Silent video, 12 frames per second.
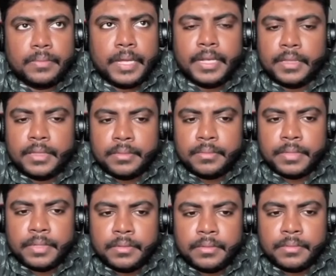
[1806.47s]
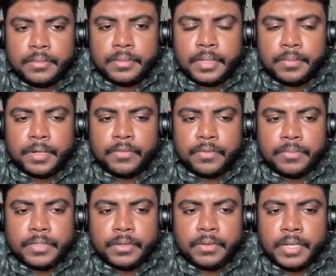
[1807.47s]
Any other thing apart
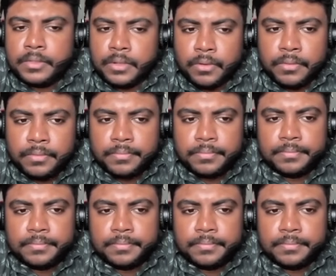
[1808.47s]
from sequelize? No.